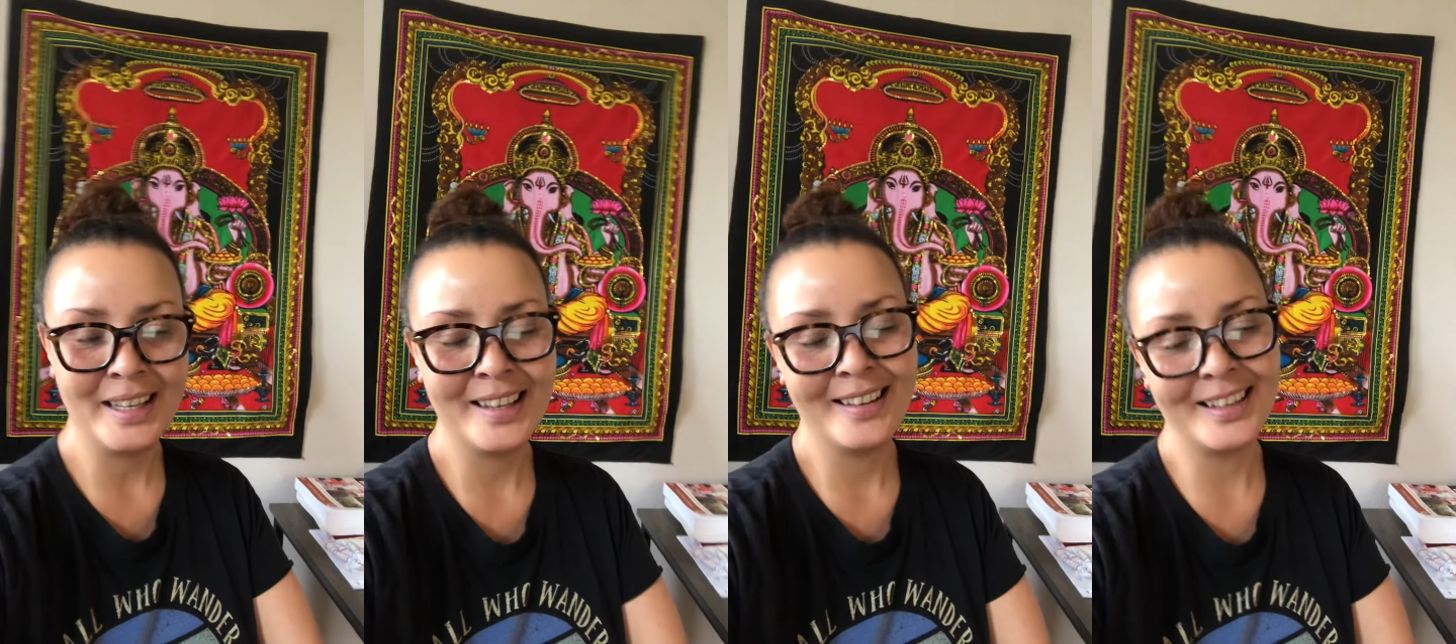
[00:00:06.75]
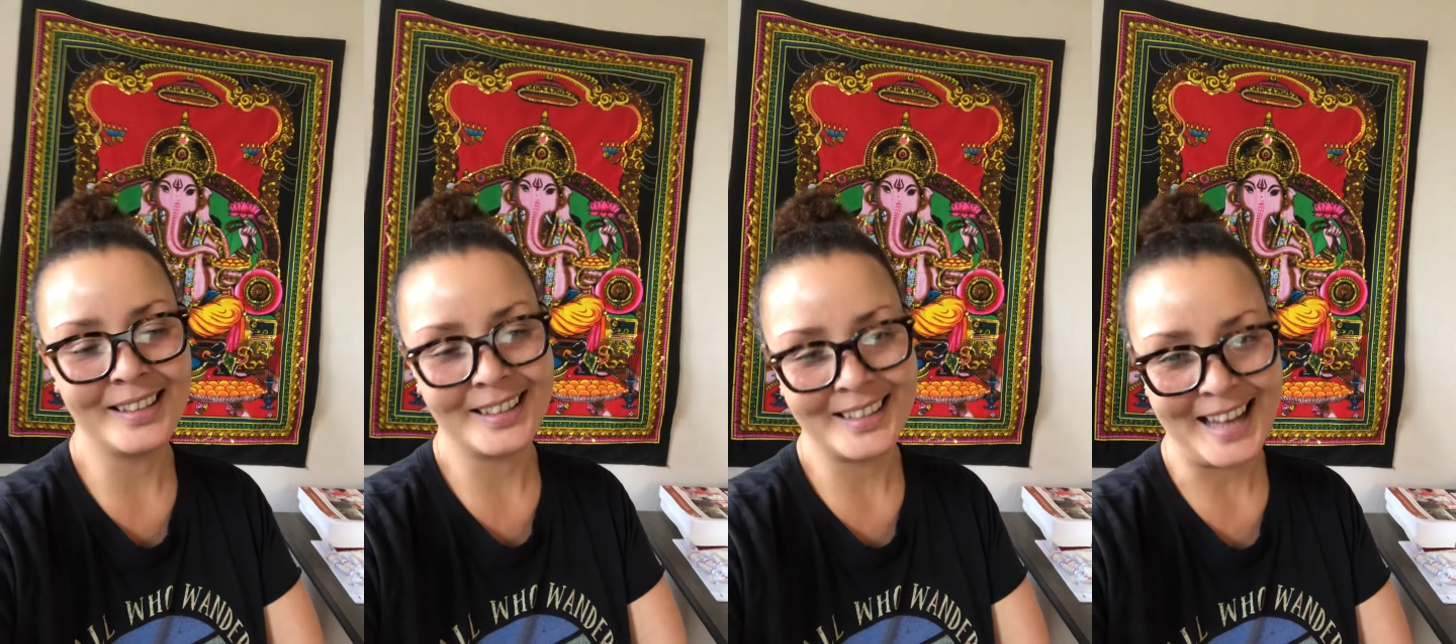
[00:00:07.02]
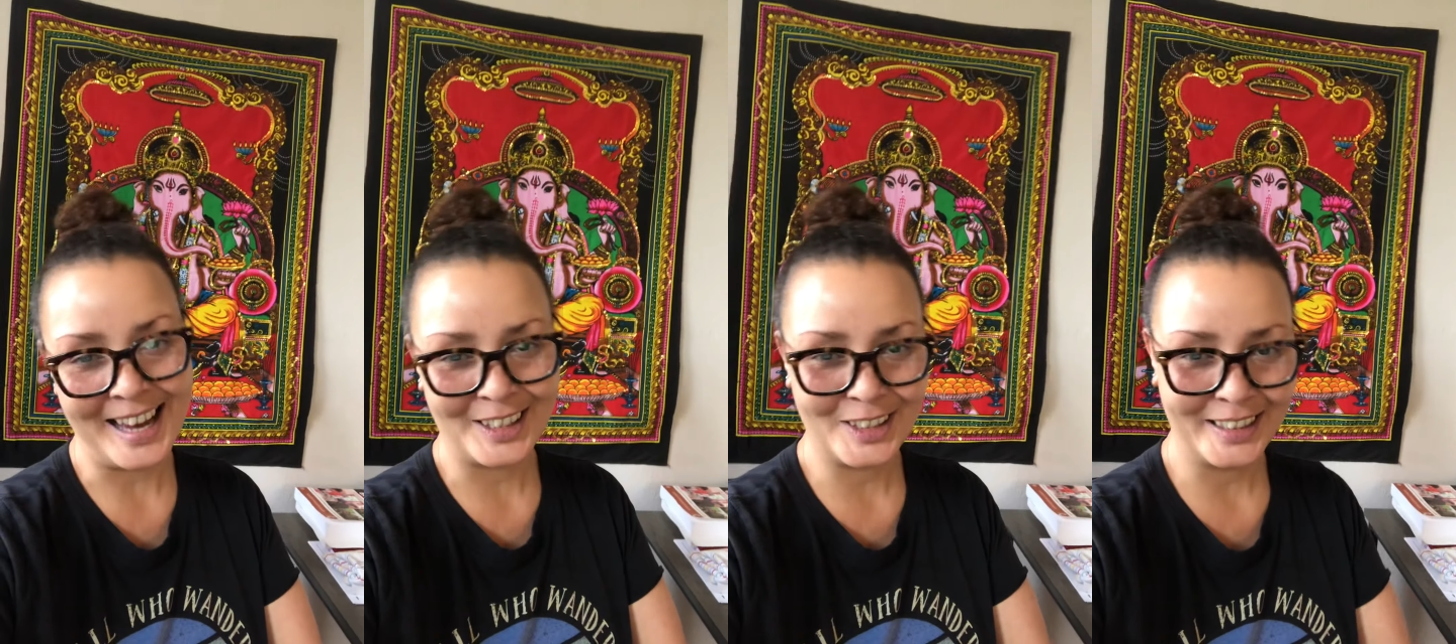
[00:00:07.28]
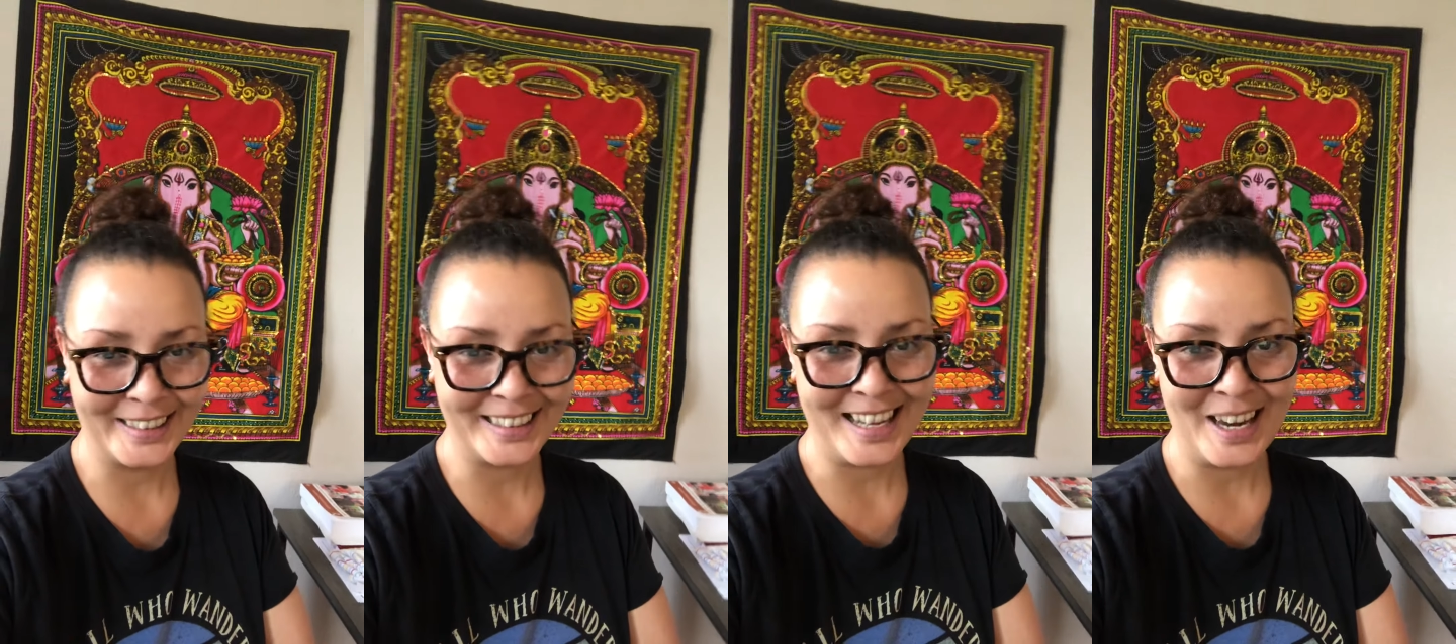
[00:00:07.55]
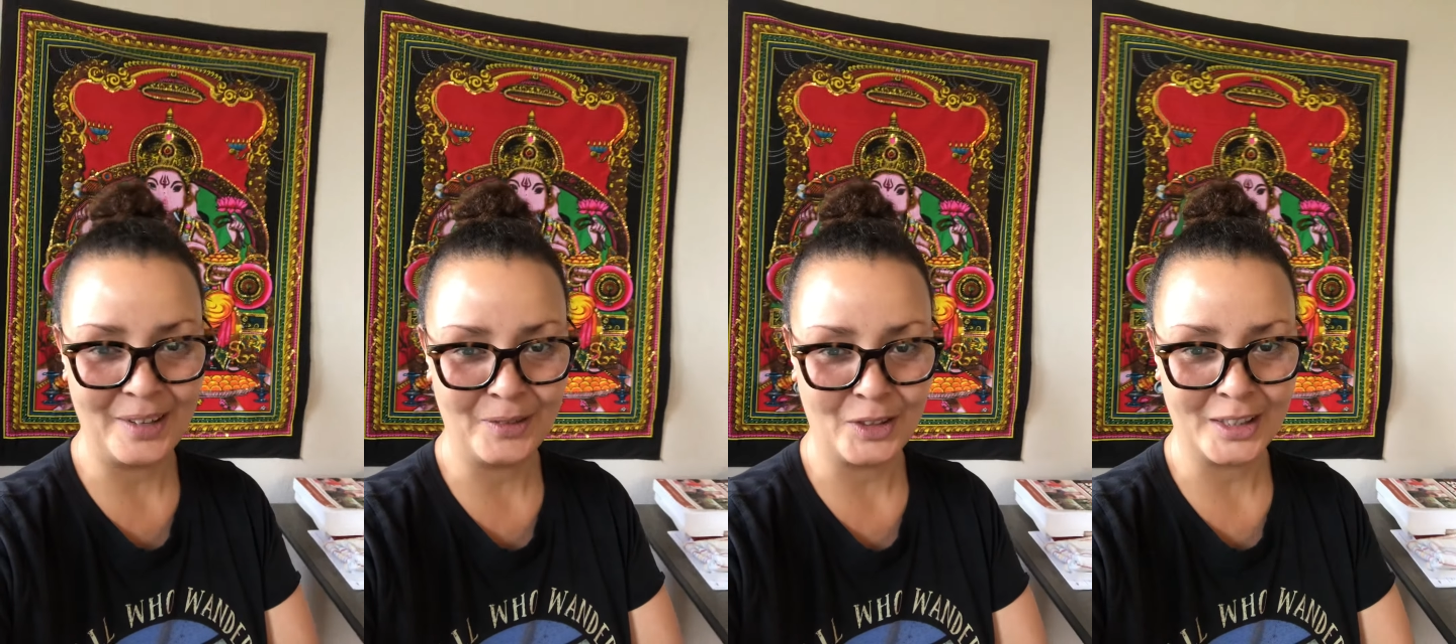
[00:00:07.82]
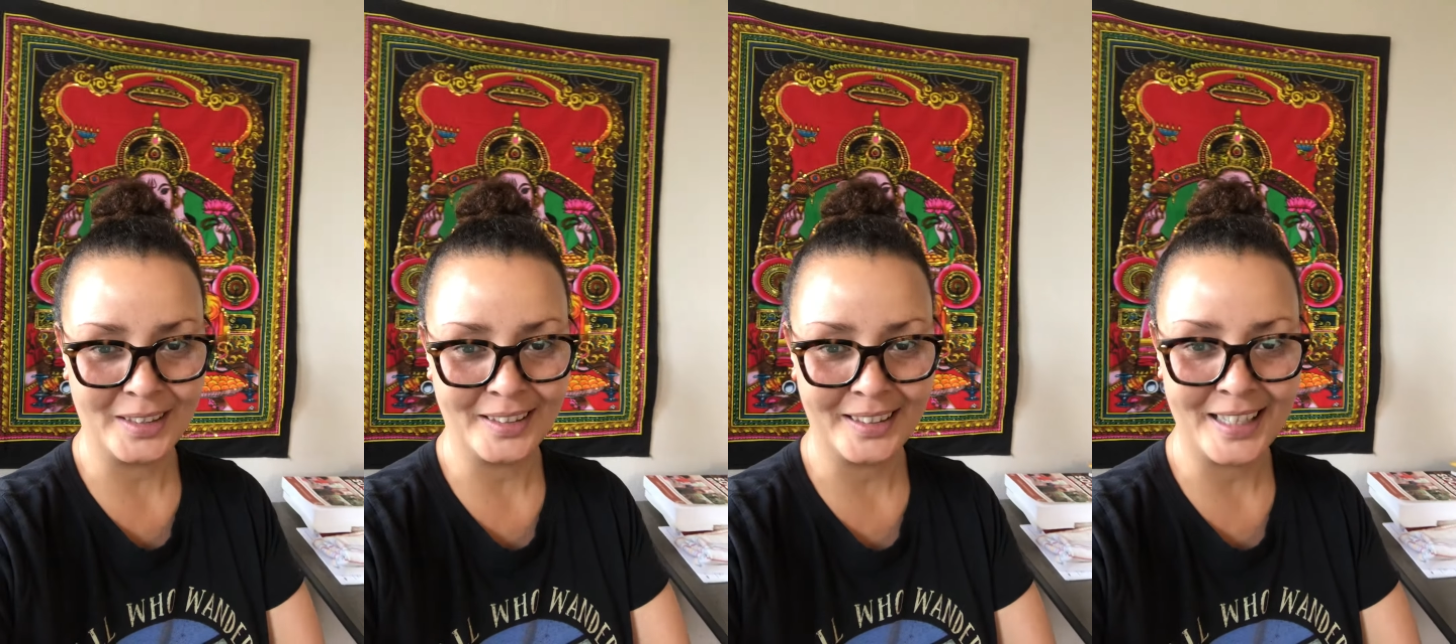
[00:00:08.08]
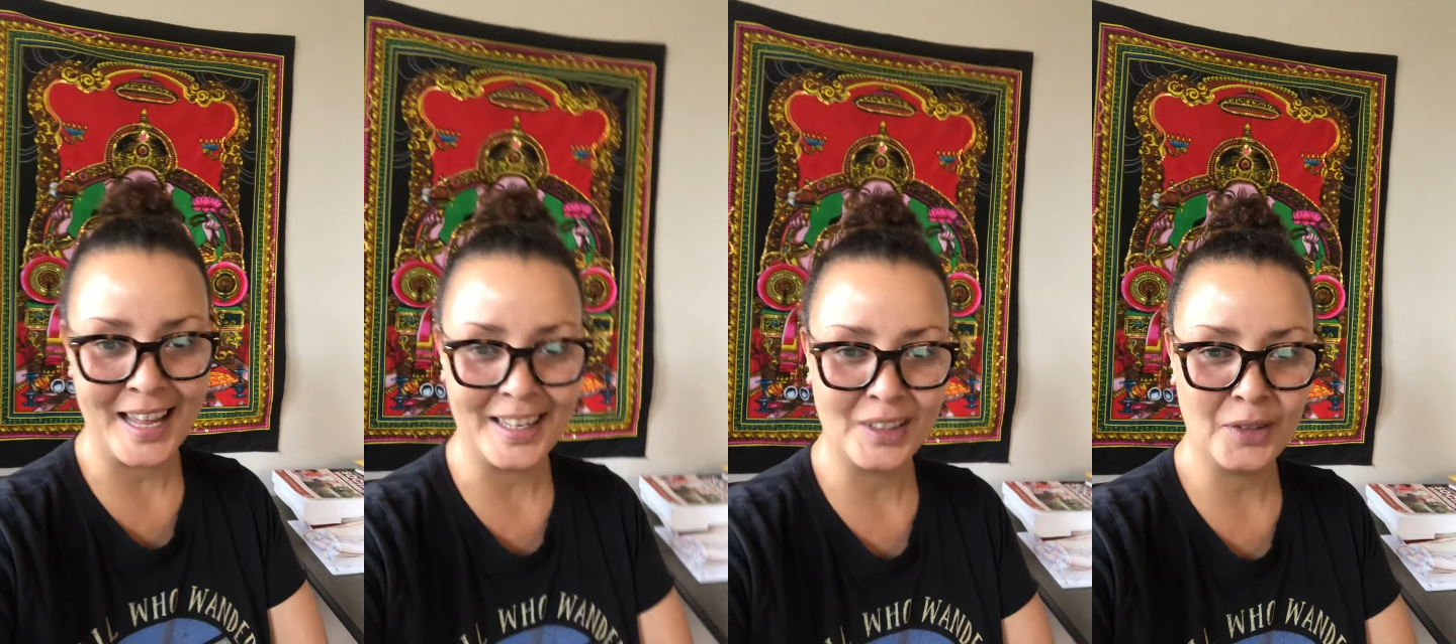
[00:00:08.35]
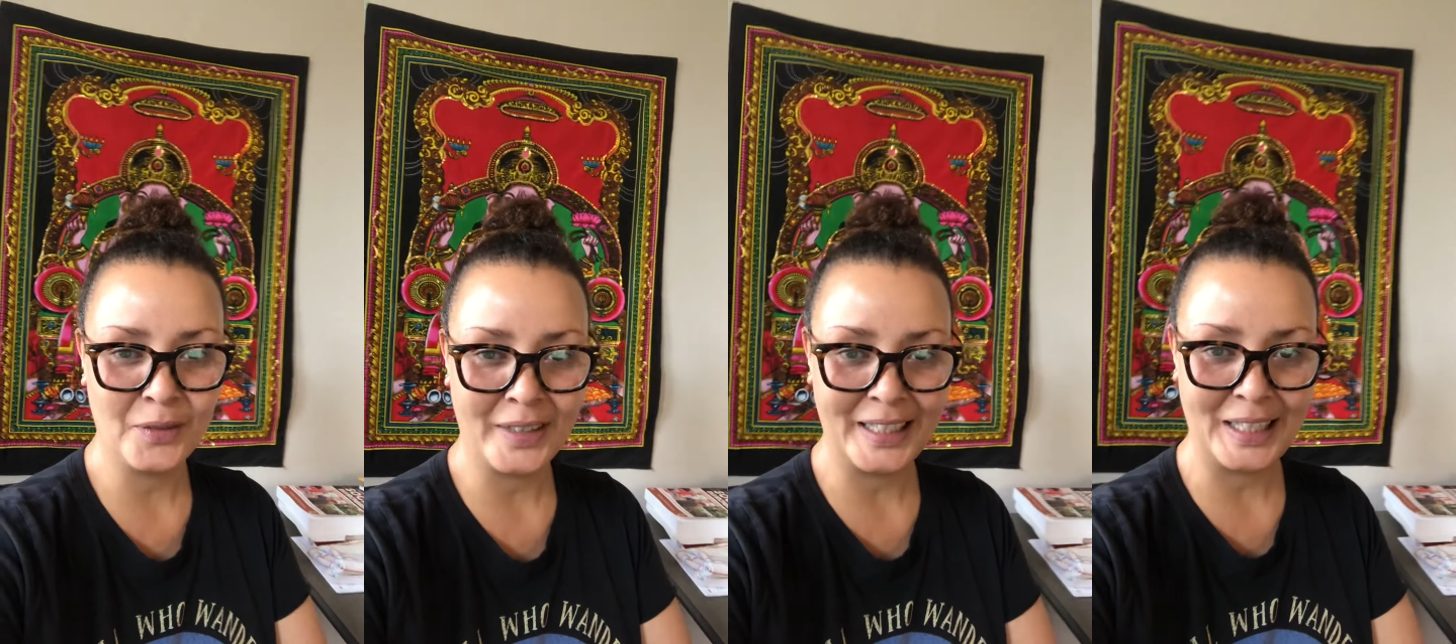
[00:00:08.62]
this is actually kind of just a test
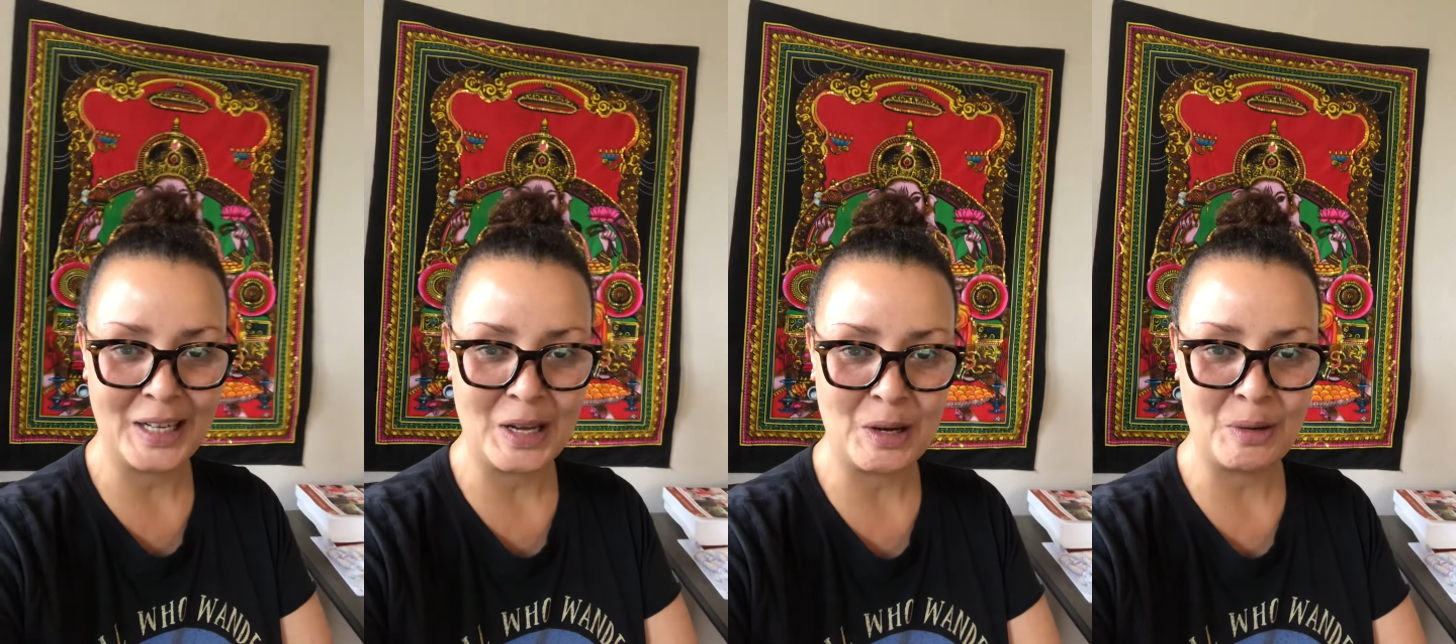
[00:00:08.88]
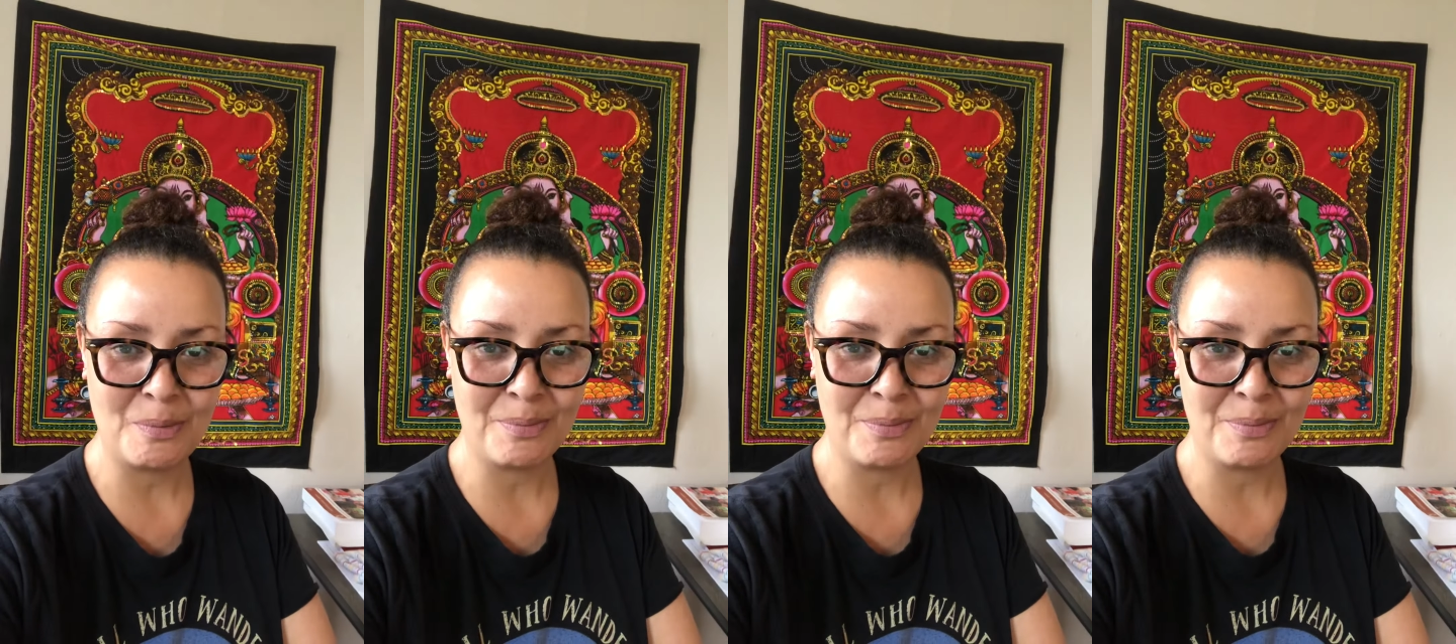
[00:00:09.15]
video,